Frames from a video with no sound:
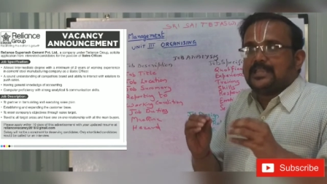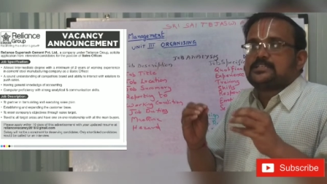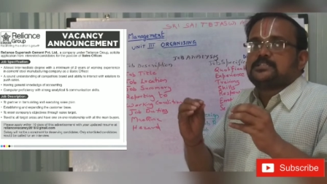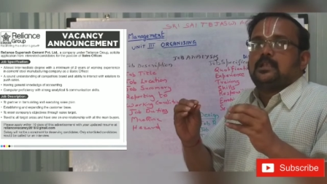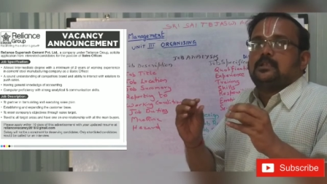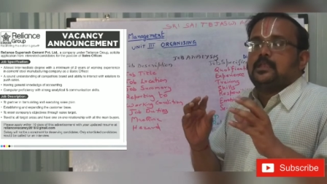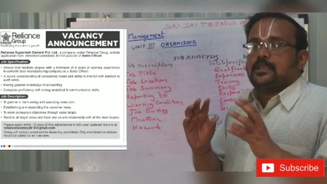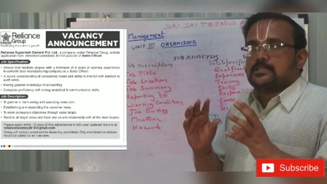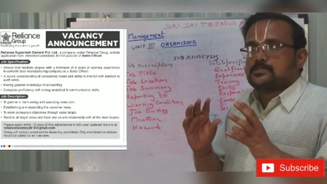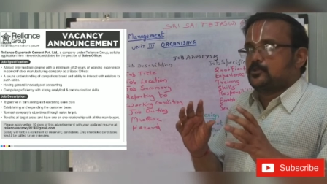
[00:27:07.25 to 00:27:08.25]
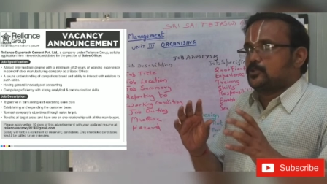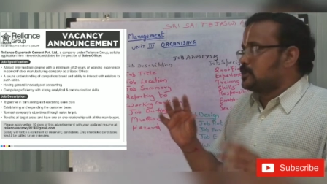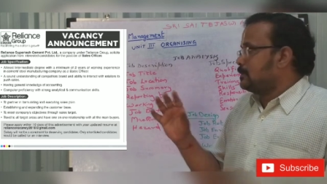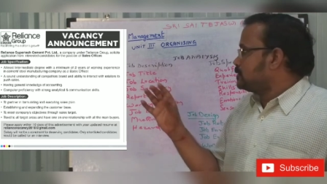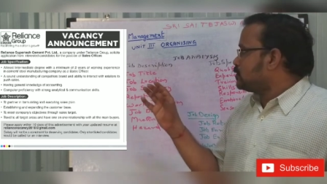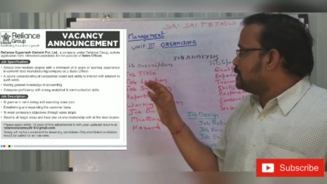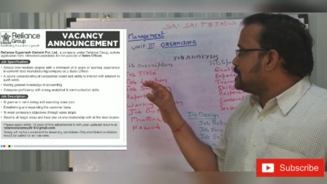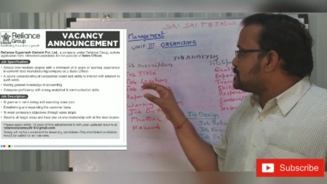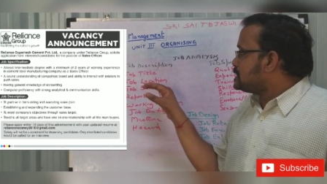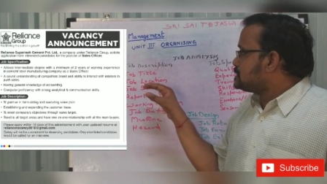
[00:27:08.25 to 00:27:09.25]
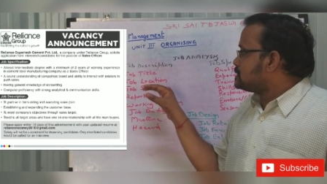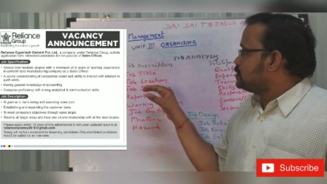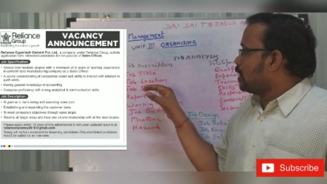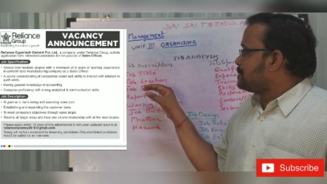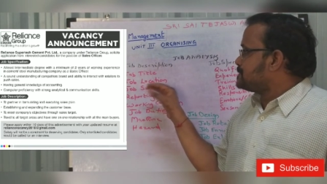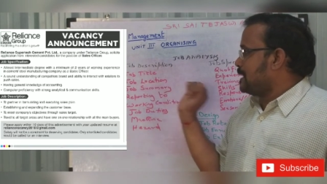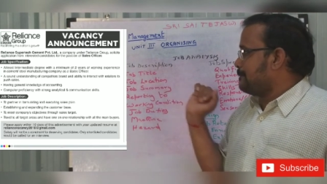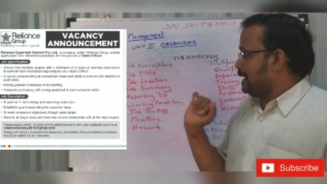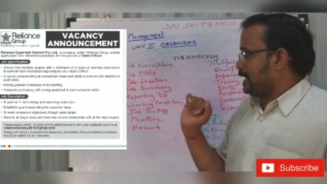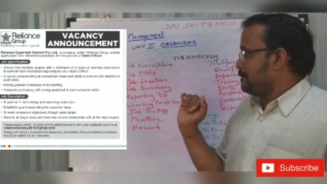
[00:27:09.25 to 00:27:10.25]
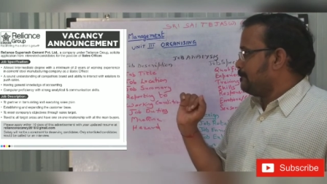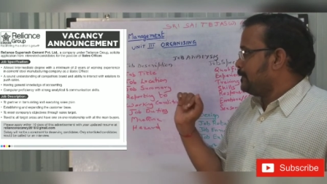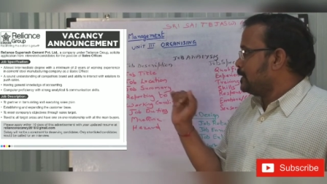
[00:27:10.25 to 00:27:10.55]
additional details about the job. So, this is job summary.